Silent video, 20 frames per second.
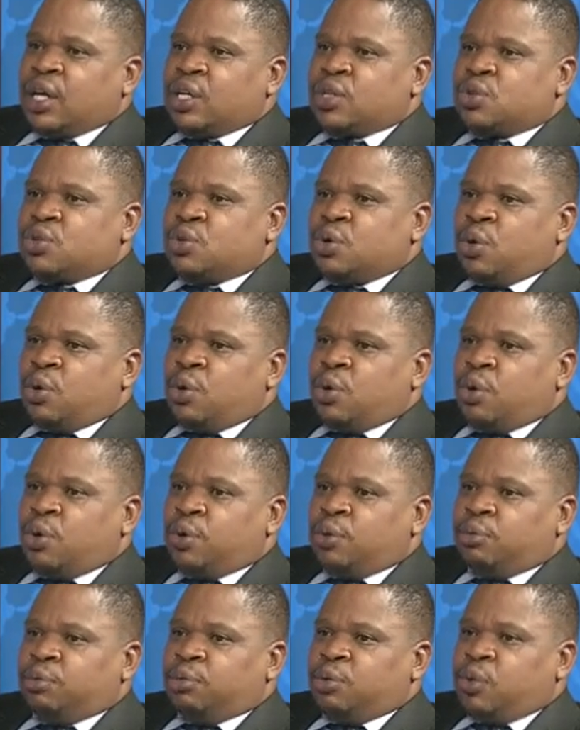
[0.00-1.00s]

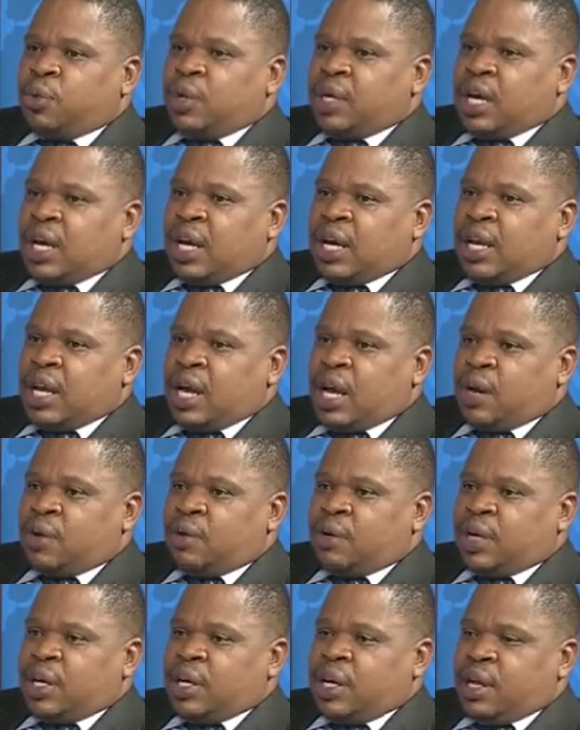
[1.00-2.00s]
So we are
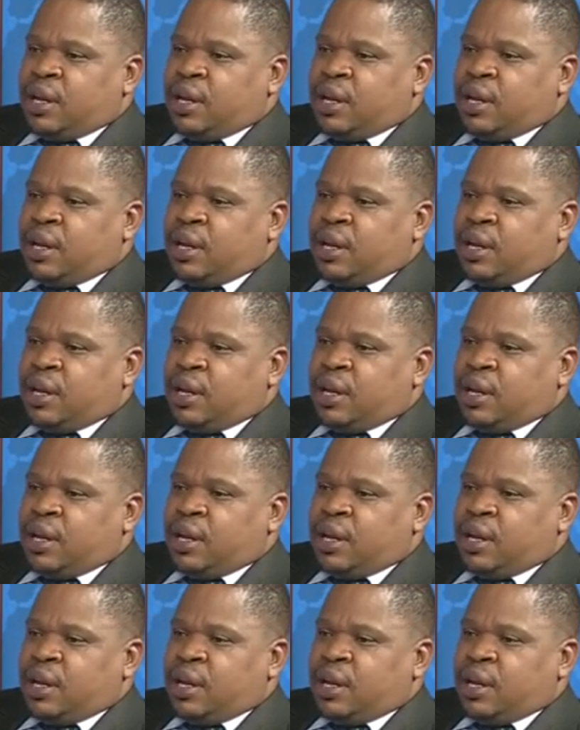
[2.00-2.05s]
now in